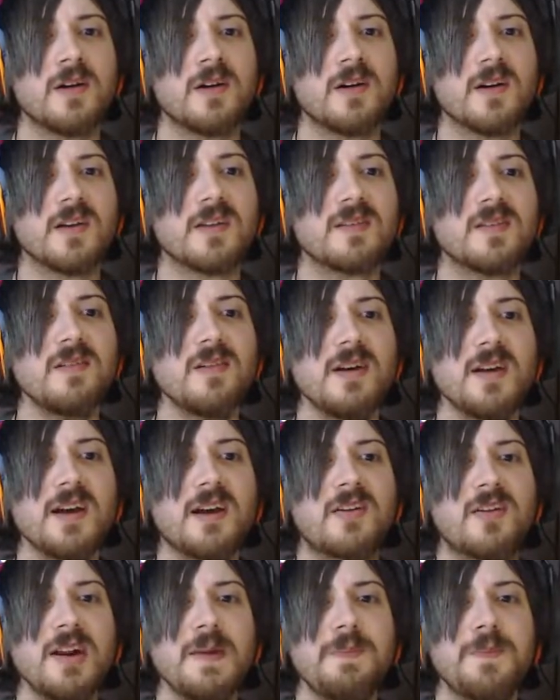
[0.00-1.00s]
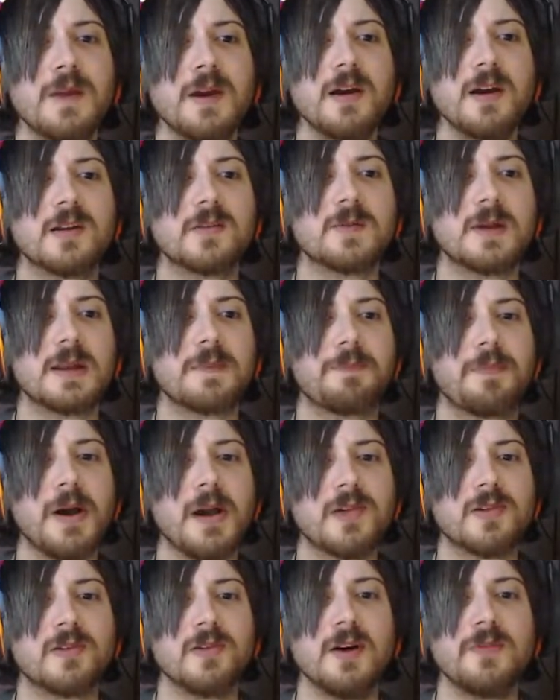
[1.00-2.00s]
Sorry, that creeped me out when it
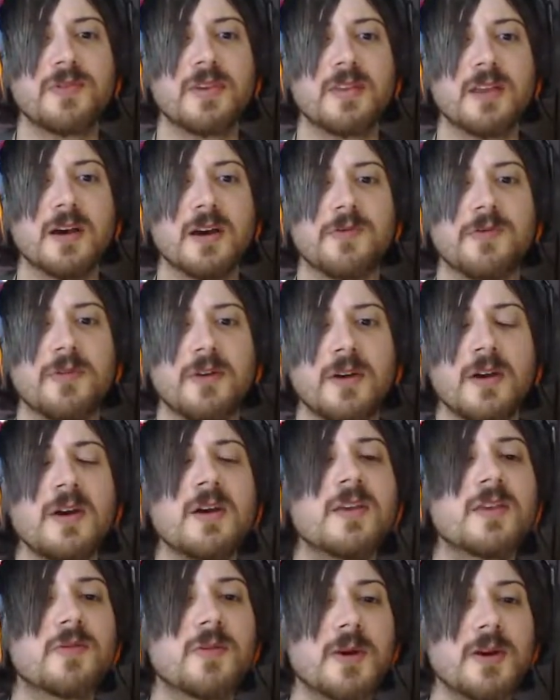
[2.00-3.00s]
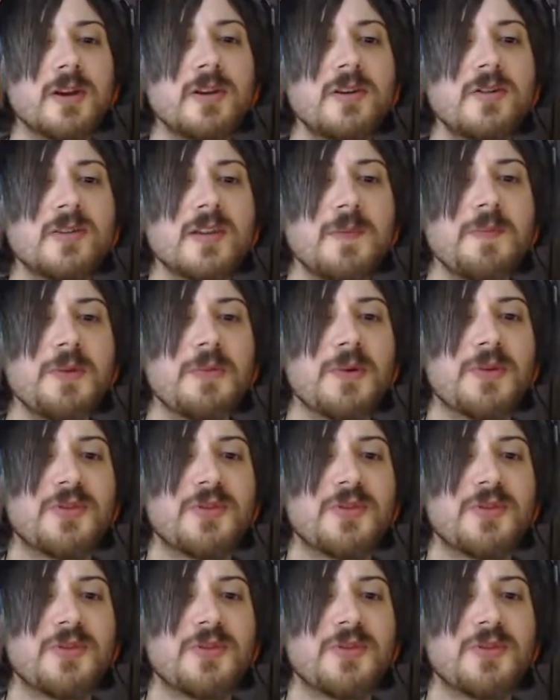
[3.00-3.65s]
bashed off stuff. So we gotta do something with